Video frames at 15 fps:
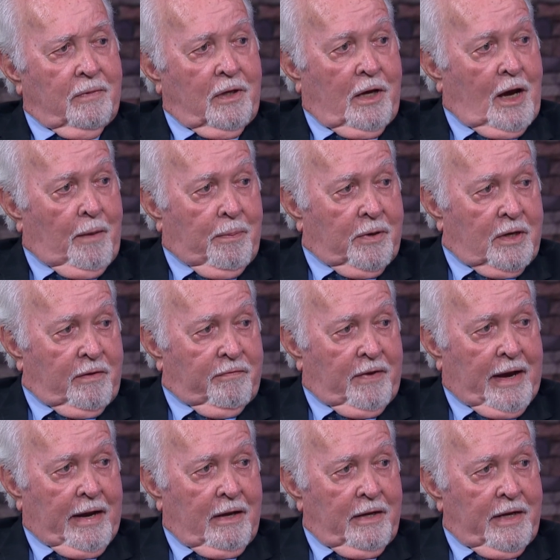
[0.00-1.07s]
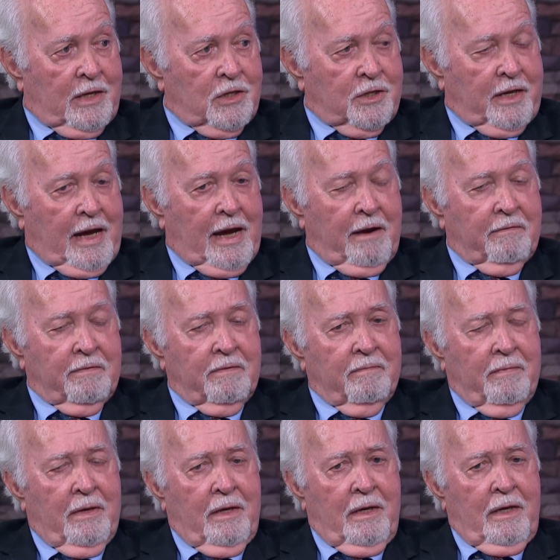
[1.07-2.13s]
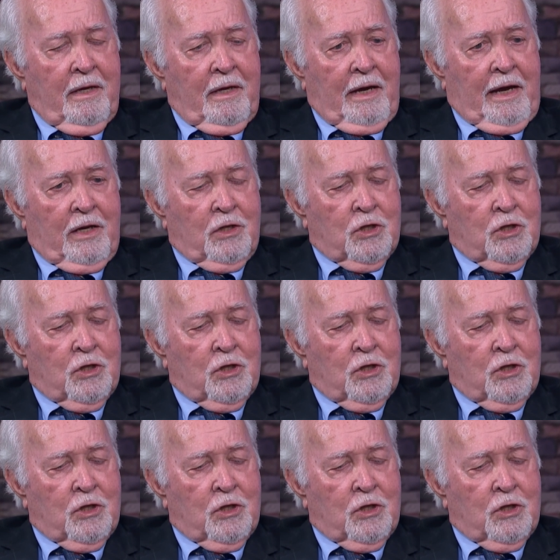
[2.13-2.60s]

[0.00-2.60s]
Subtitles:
competent faculty and staff, and